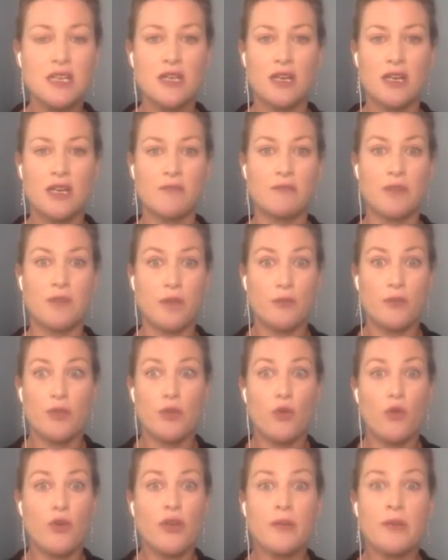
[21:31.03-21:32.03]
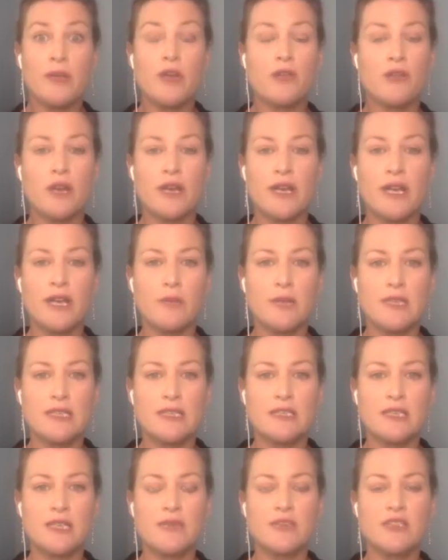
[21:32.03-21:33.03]
Um, I would already been crying in my
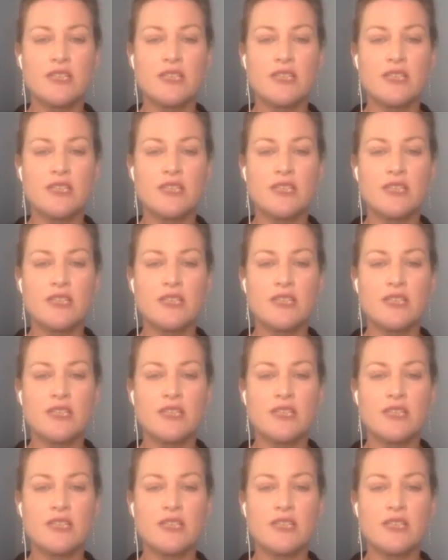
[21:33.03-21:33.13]
sleep because